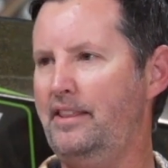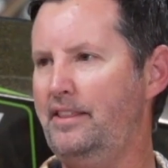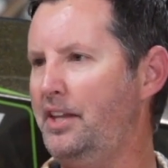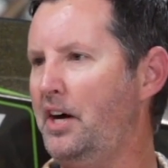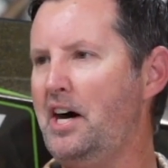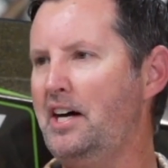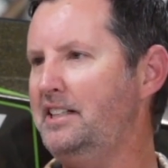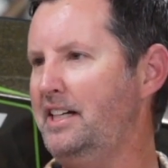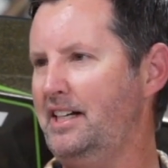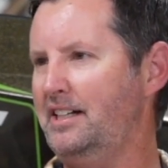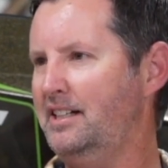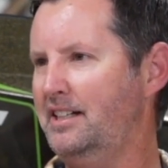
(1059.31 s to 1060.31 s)
the
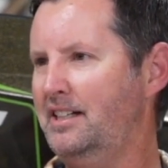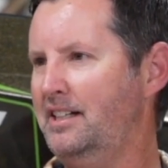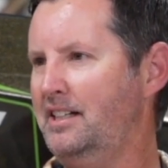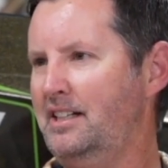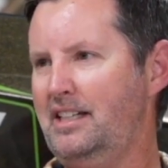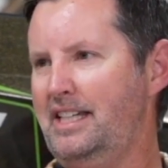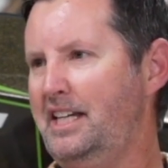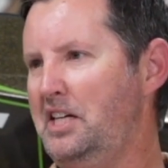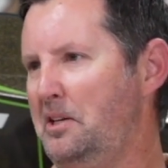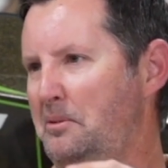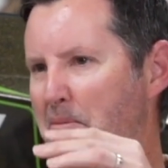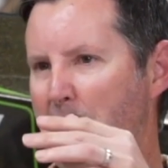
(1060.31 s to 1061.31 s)
Honda. You
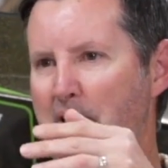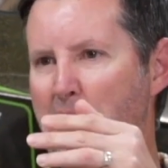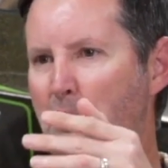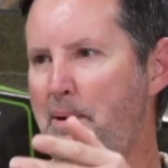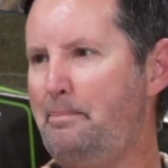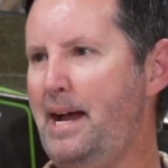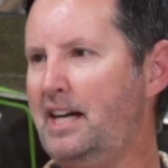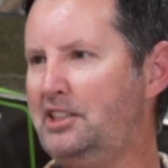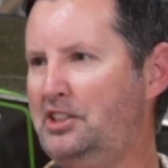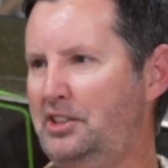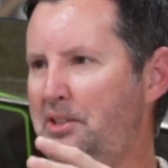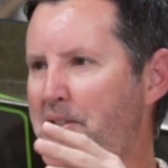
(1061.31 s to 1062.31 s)
know, they went back
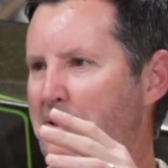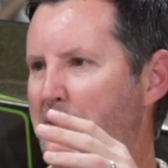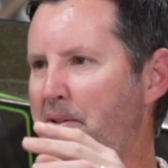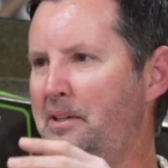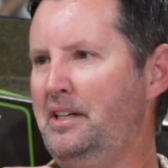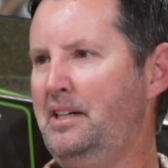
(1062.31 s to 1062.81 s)
to